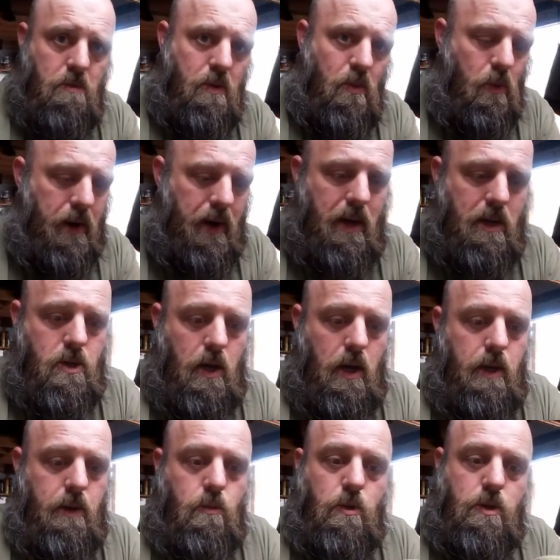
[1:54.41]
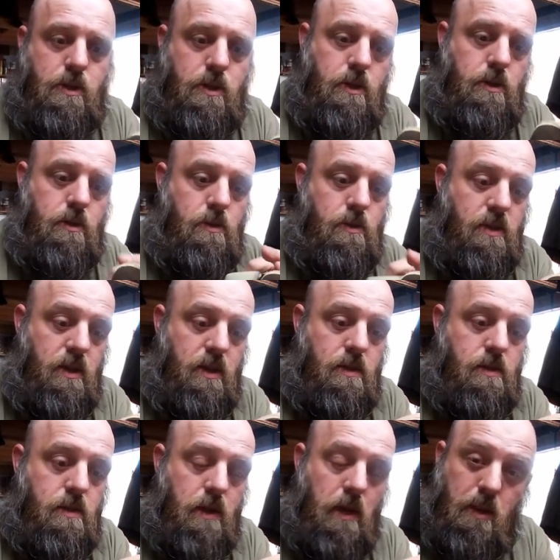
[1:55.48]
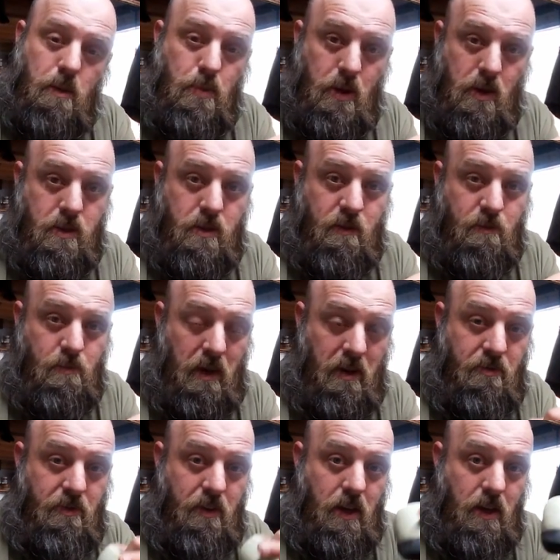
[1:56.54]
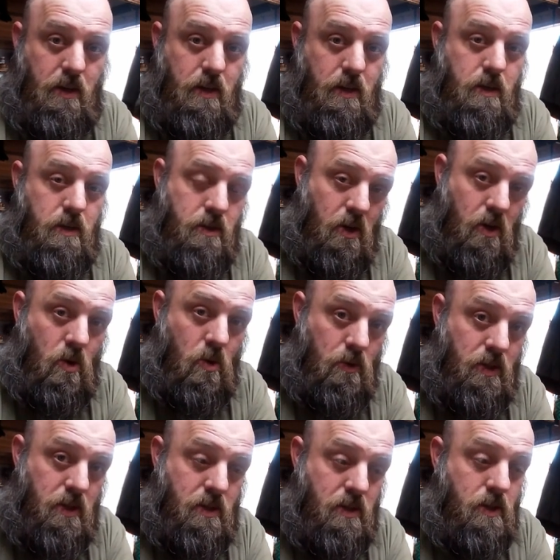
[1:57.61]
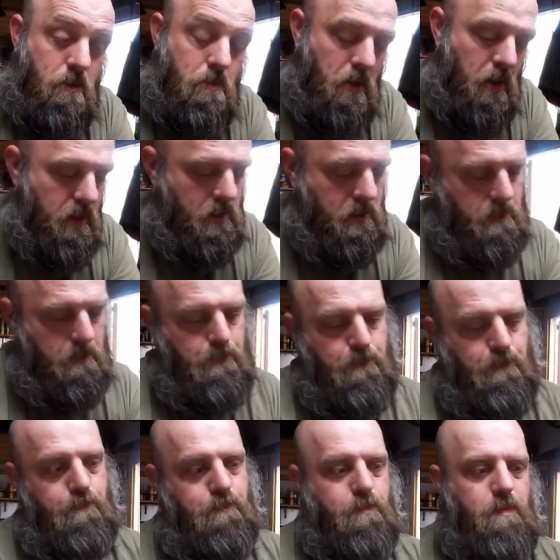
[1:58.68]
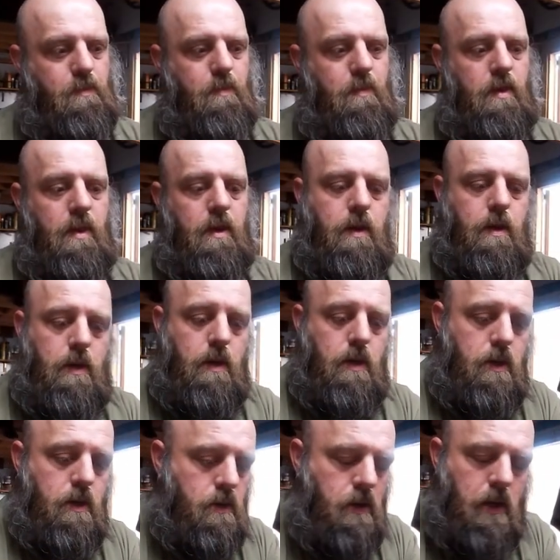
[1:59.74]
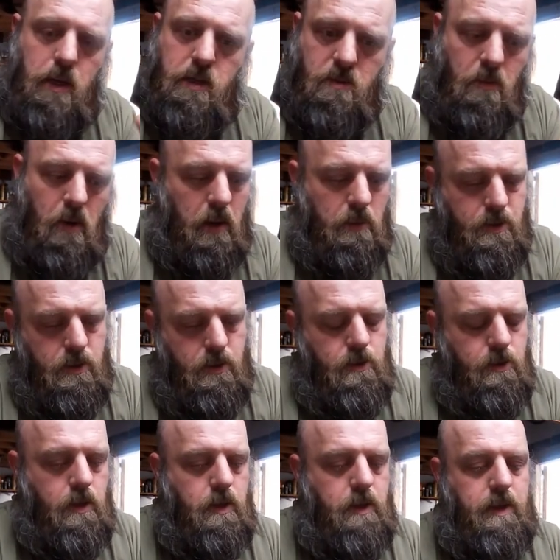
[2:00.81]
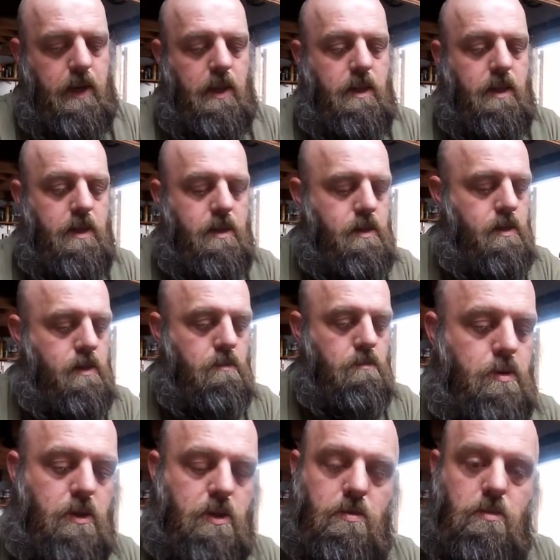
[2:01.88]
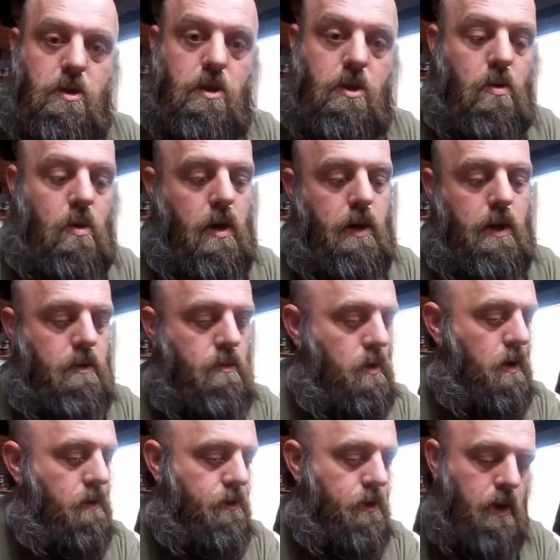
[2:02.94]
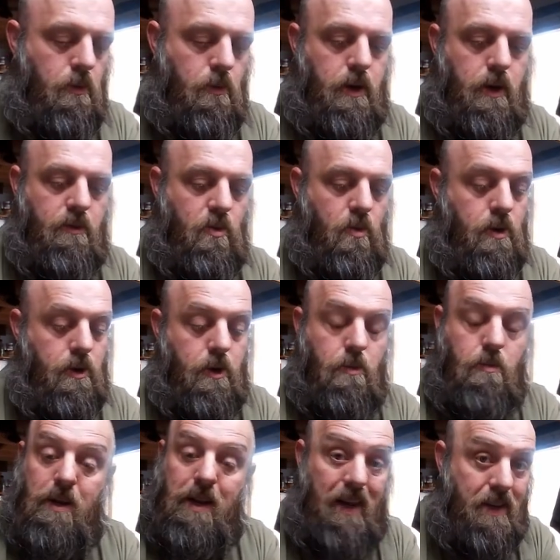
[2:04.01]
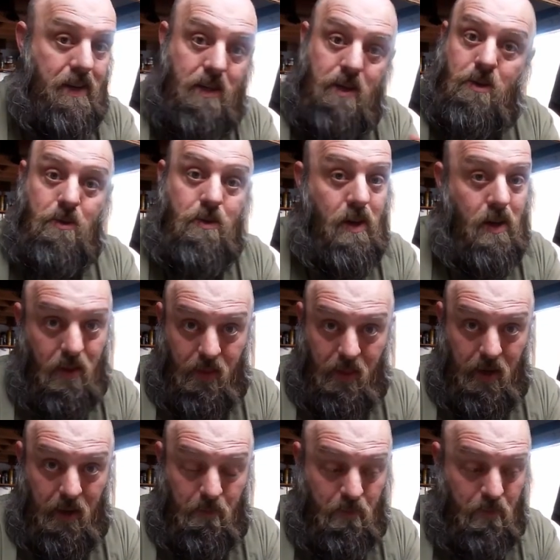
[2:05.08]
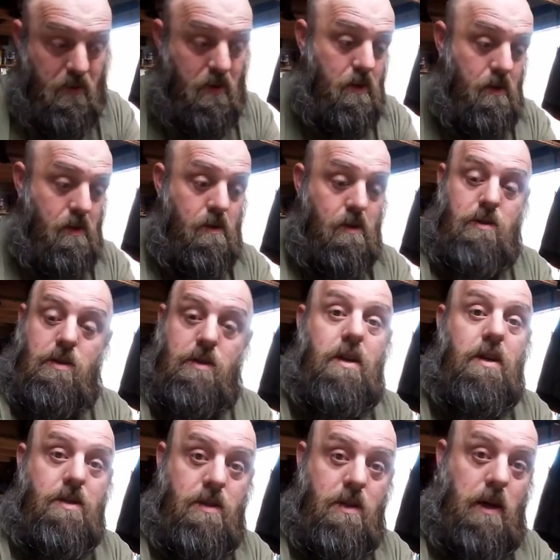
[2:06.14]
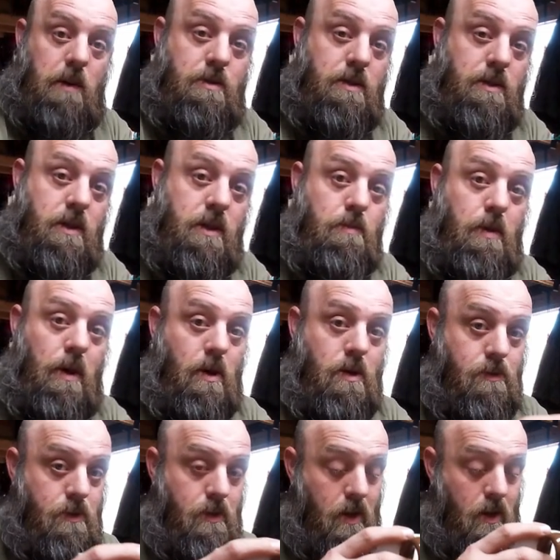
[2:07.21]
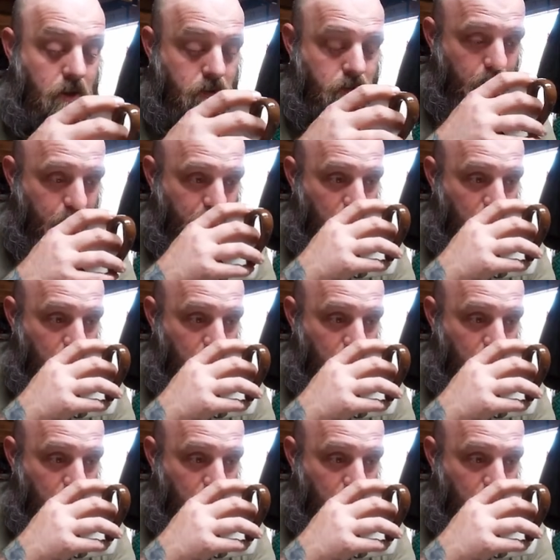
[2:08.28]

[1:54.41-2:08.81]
But what I tried was to use this and the pressure of my feet to hold this into place. You got some options. You can take this, put some glue on it, rough it up, whatever you want to do, but I didn't do none of that. There's a dozen options here. Pause for the cause.